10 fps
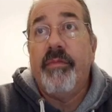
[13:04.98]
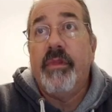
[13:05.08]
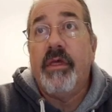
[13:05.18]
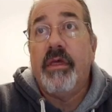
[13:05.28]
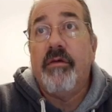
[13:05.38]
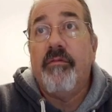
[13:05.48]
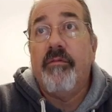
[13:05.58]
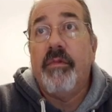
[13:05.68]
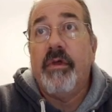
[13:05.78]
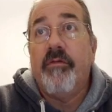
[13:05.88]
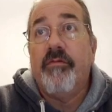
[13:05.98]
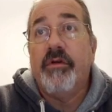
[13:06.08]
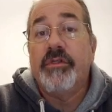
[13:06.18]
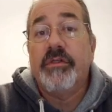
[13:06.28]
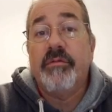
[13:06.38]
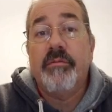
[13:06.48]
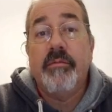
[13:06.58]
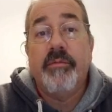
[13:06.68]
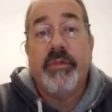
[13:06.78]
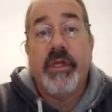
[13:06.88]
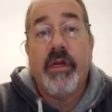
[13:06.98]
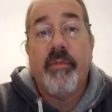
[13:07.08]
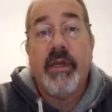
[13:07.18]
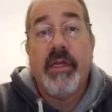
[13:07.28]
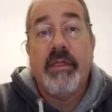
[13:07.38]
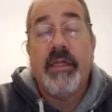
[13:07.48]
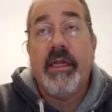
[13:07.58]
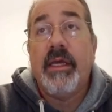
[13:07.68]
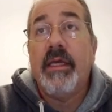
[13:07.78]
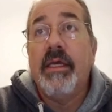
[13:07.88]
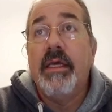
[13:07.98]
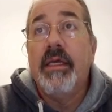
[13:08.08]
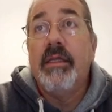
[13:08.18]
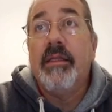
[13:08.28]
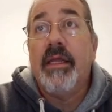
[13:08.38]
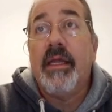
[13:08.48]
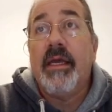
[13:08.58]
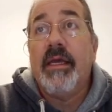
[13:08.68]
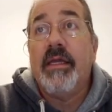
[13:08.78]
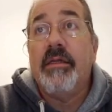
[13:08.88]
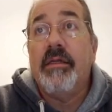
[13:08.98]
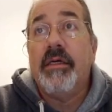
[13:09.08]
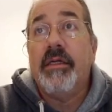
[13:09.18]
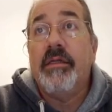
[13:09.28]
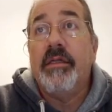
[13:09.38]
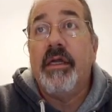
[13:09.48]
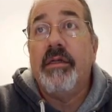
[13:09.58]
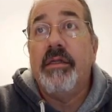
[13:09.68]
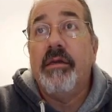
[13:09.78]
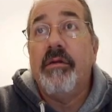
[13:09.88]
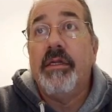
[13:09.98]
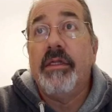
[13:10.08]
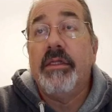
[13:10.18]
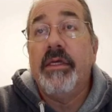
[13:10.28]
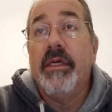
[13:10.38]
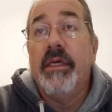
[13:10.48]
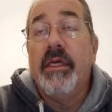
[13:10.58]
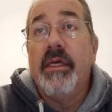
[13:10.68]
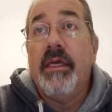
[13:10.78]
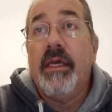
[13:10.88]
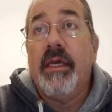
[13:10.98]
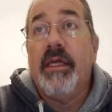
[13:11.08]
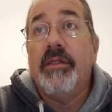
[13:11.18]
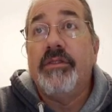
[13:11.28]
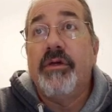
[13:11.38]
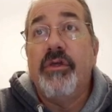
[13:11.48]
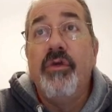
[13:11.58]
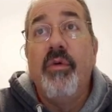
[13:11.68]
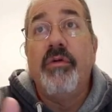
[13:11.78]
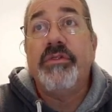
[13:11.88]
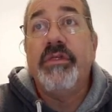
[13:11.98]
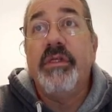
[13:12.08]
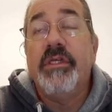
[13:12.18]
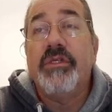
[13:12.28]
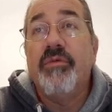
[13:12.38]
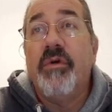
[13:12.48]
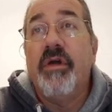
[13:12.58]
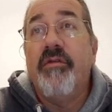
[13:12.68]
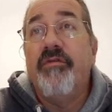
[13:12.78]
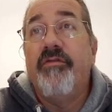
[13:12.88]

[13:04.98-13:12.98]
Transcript: the first plein air painting that I had done here in Italy, and so you won't see this one